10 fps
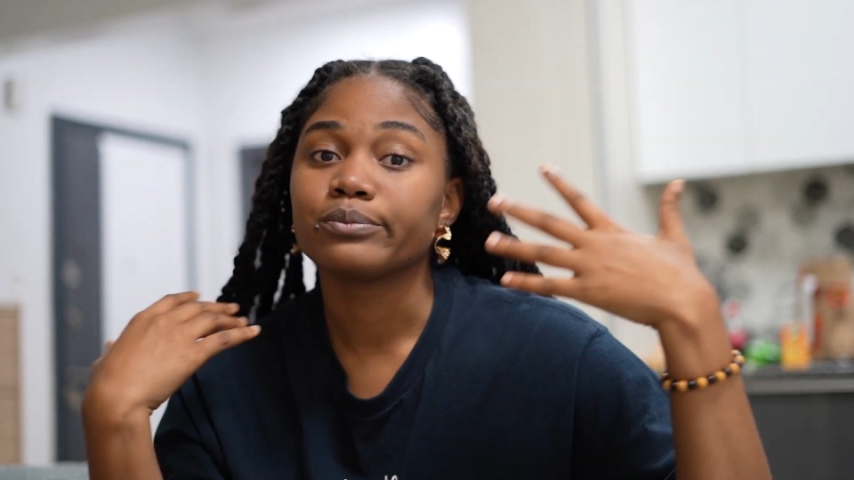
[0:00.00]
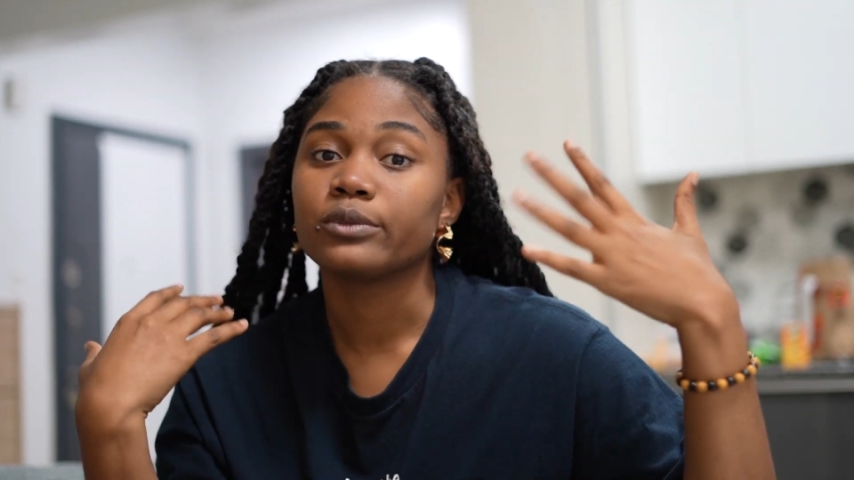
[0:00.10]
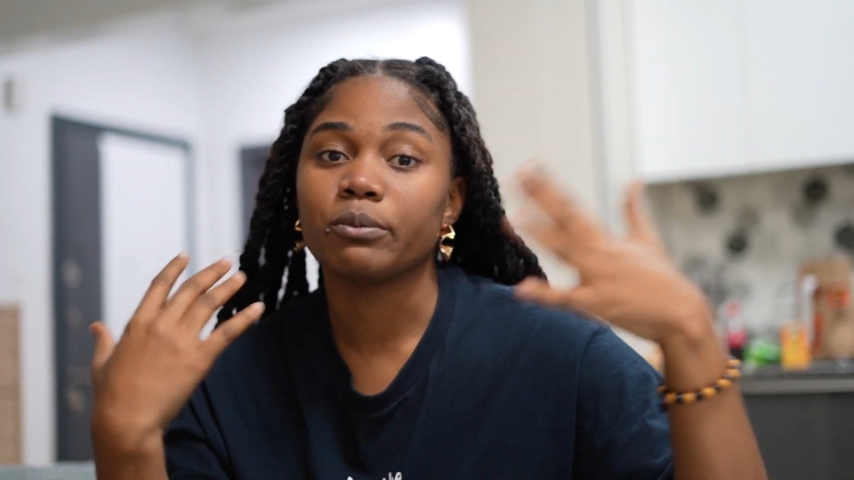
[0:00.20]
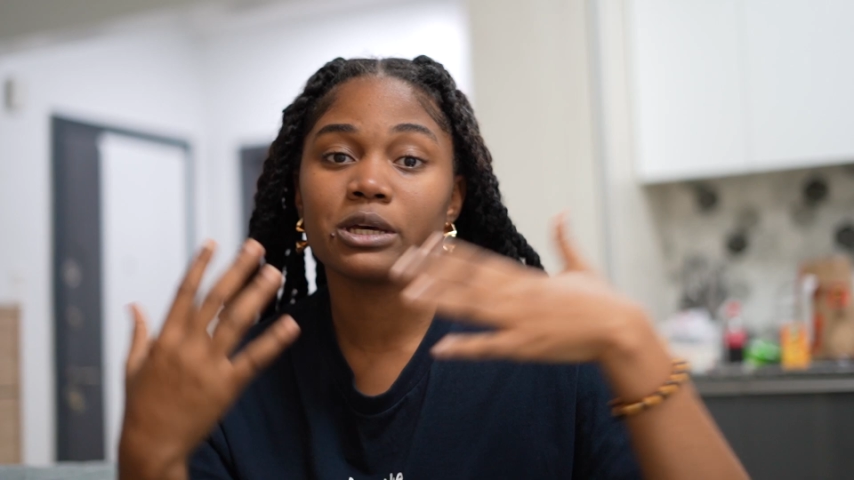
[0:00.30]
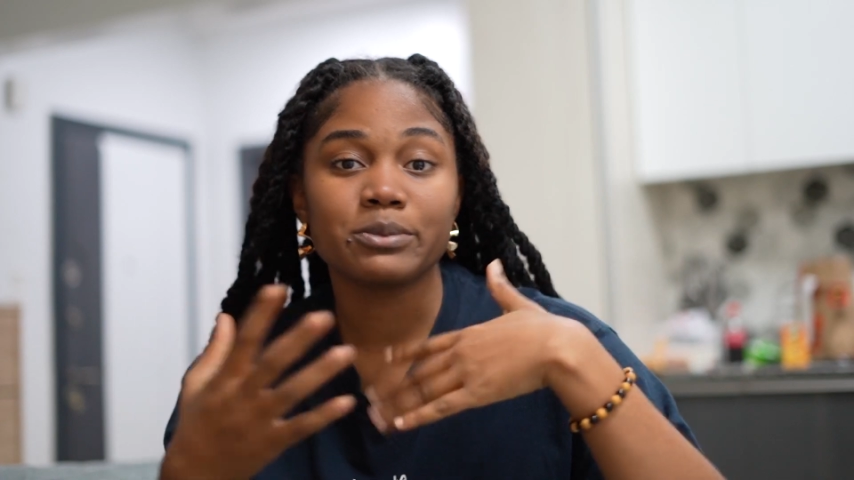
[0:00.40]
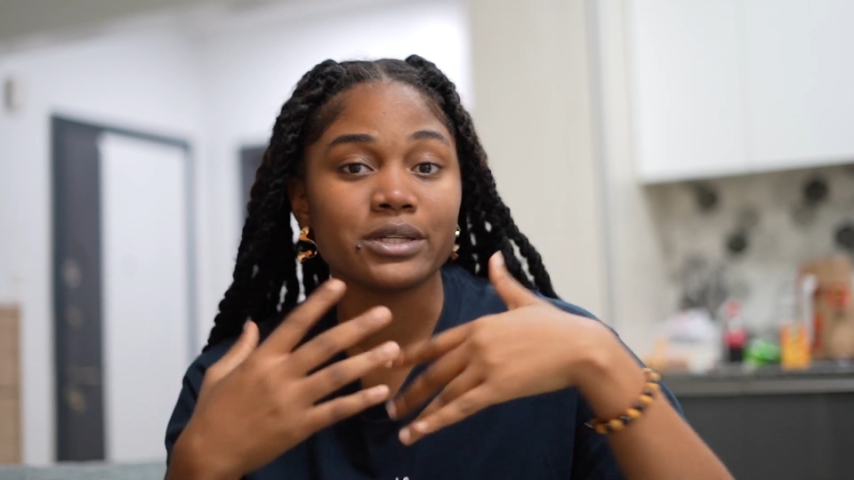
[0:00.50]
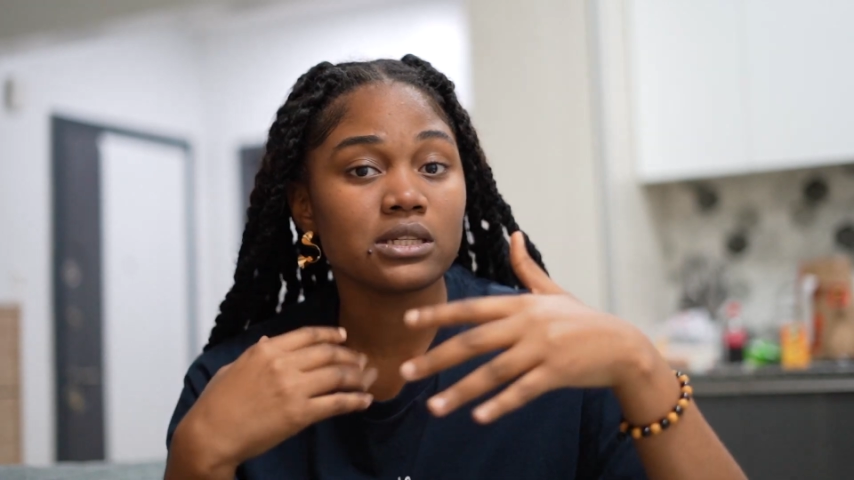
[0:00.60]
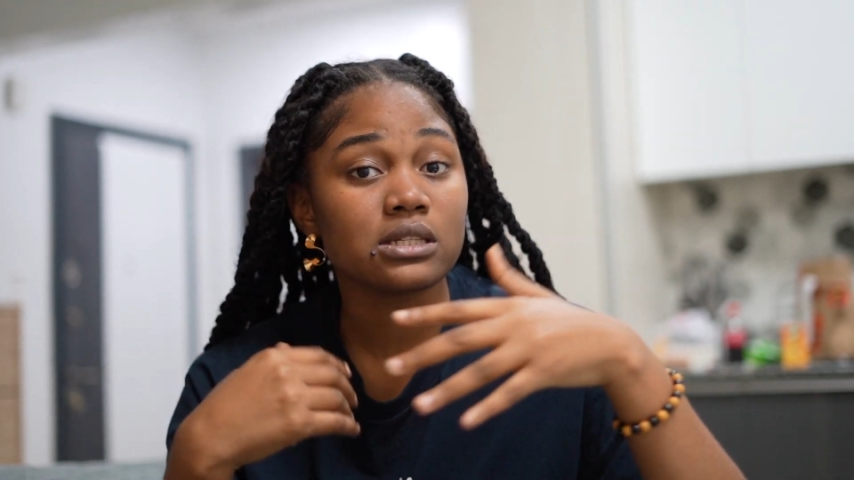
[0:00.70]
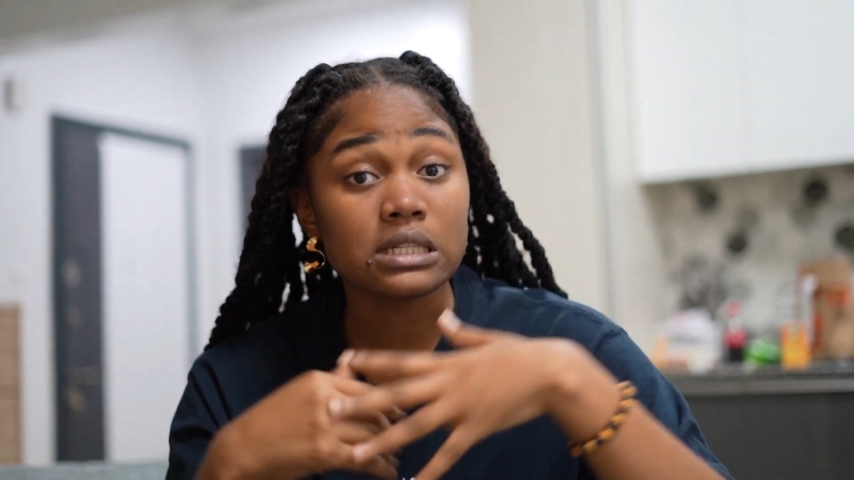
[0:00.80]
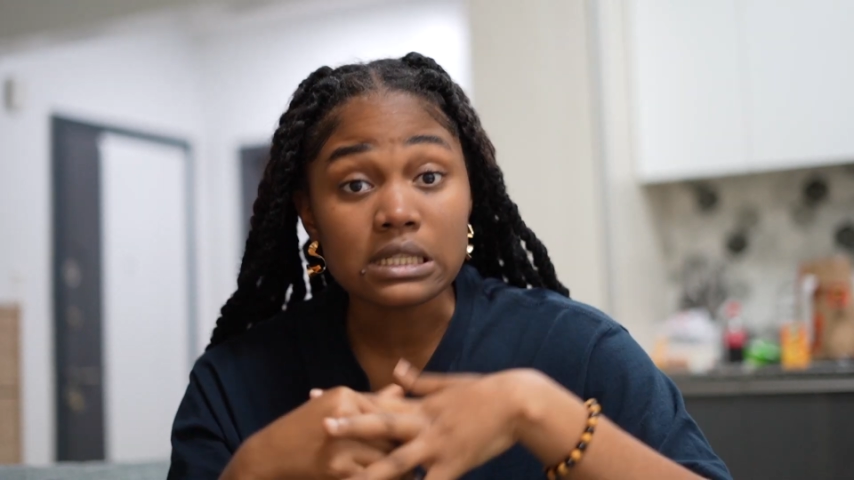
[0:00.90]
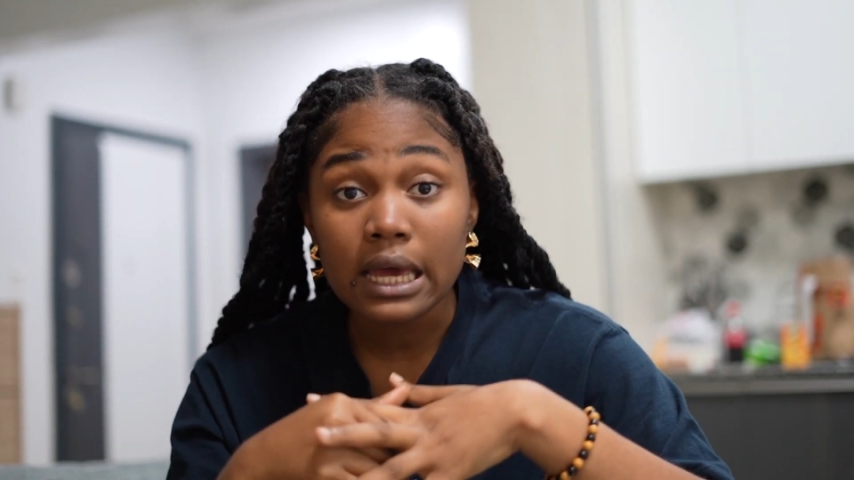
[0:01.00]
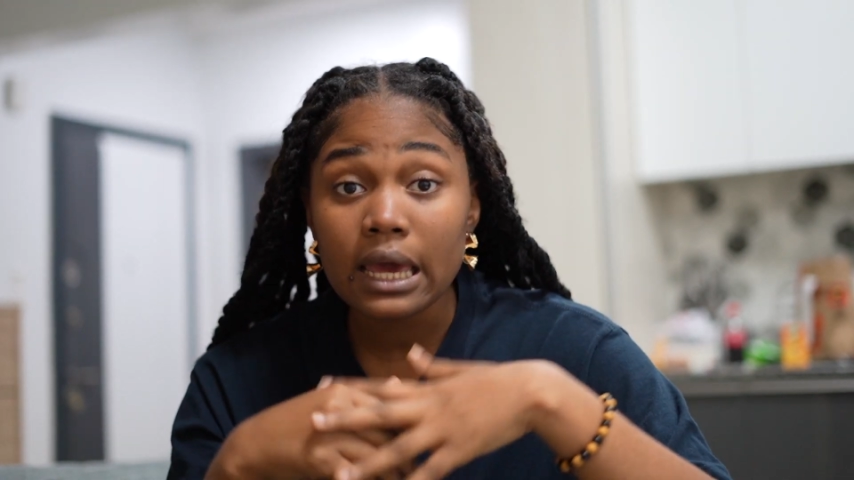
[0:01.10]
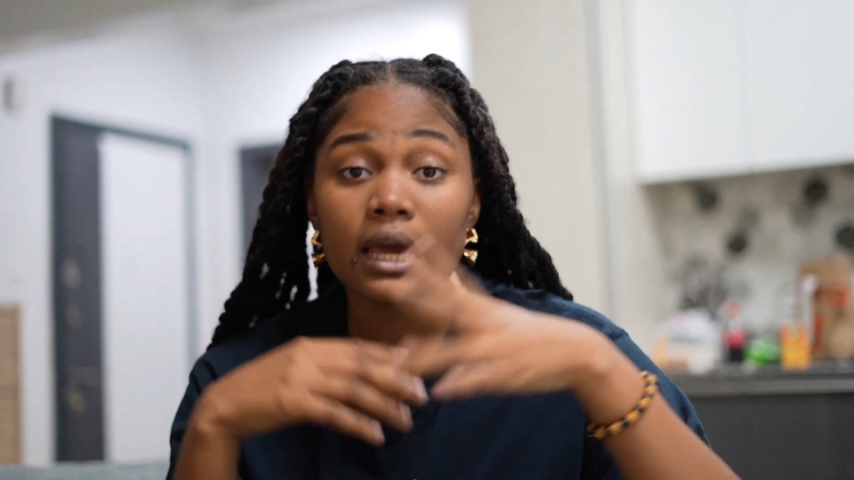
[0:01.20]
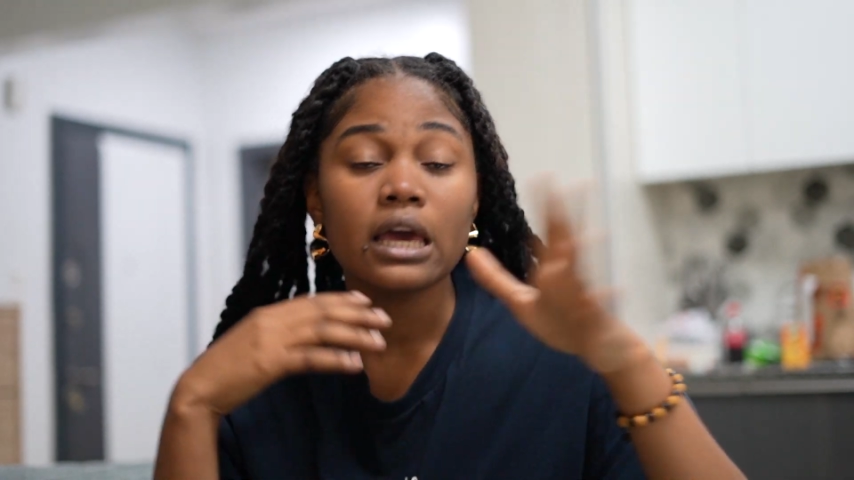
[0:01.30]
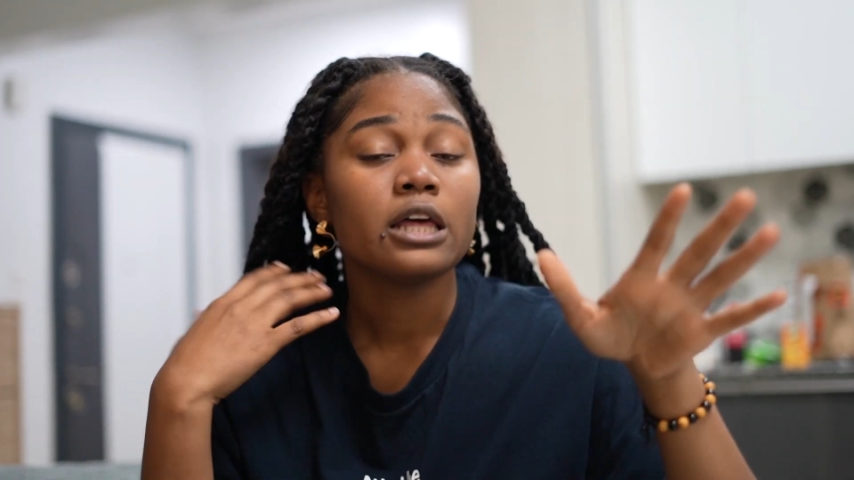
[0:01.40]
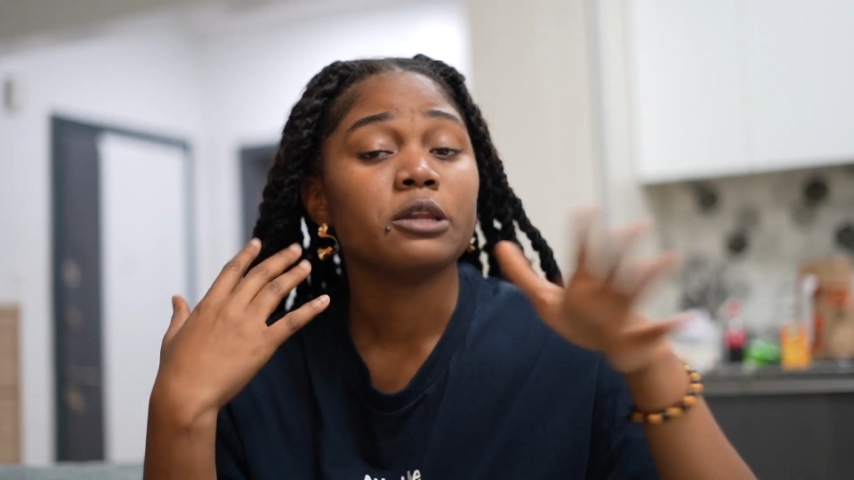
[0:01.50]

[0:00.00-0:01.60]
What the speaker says: the best places to stay,